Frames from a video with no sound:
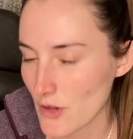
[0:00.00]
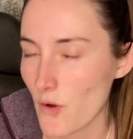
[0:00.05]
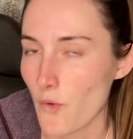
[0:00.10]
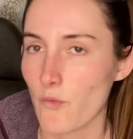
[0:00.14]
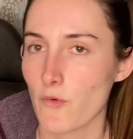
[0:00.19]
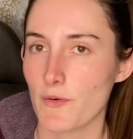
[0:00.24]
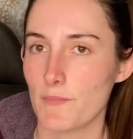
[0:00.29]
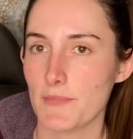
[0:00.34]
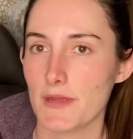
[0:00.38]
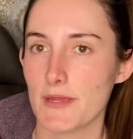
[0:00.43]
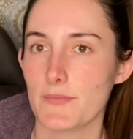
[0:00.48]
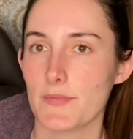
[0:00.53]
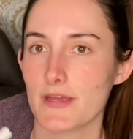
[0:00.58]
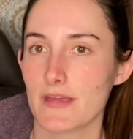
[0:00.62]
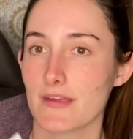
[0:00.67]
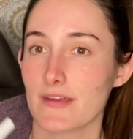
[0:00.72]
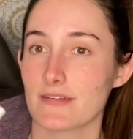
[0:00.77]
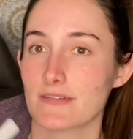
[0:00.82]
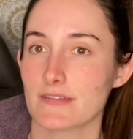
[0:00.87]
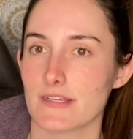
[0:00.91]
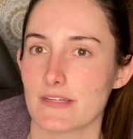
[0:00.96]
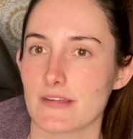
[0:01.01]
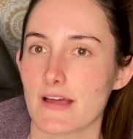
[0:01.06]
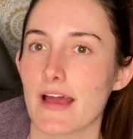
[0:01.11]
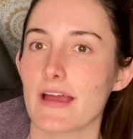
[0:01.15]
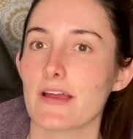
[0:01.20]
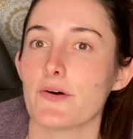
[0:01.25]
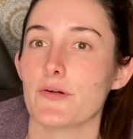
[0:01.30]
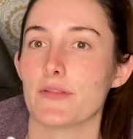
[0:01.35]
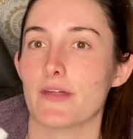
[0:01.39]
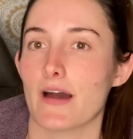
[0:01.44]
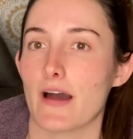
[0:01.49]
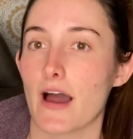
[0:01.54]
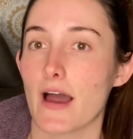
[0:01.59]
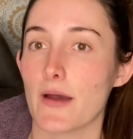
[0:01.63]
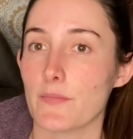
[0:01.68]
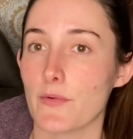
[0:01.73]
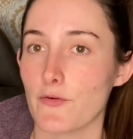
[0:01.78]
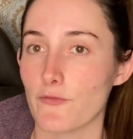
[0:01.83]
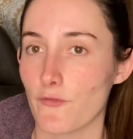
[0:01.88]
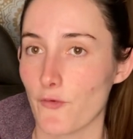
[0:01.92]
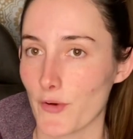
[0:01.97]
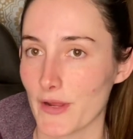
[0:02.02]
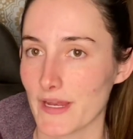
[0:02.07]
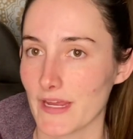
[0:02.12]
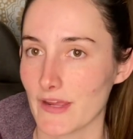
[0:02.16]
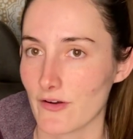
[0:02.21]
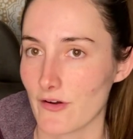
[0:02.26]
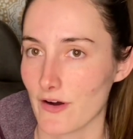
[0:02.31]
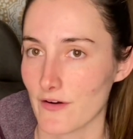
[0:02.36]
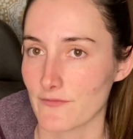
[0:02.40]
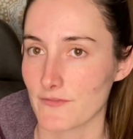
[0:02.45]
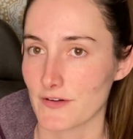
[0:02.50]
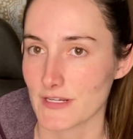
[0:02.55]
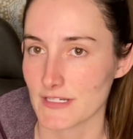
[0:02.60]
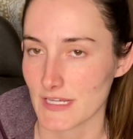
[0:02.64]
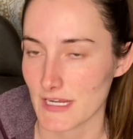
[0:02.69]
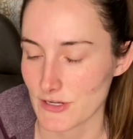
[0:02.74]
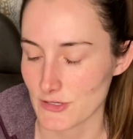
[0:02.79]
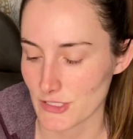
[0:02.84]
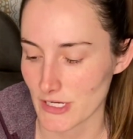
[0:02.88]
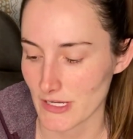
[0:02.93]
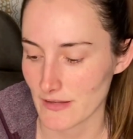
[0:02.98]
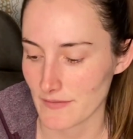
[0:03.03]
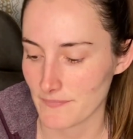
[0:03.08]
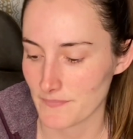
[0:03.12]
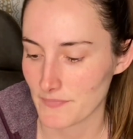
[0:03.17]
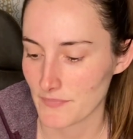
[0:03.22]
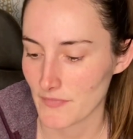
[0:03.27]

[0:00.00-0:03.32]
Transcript: or me being in denial that I'm avoiding confrontation.